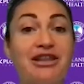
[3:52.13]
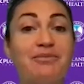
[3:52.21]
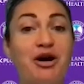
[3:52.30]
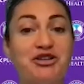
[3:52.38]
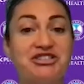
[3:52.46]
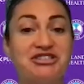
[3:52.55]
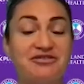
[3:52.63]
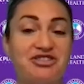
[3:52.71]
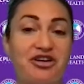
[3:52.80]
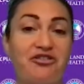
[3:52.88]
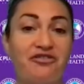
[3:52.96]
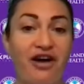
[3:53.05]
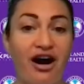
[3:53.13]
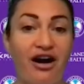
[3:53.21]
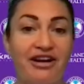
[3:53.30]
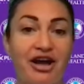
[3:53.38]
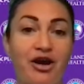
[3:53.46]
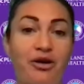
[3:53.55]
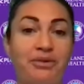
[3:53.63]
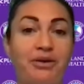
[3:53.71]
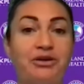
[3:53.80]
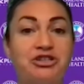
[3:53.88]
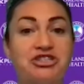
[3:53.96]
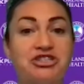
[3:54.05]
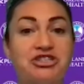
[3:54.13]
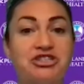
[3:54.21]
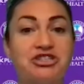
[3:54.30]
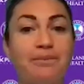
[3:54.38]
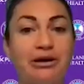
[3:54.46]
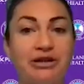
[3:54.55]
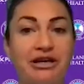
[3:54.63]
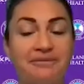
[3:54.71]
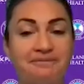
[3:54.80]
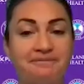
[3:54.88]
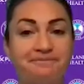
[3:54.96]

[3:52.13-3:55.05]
positive so far. And I hope that we just keep building.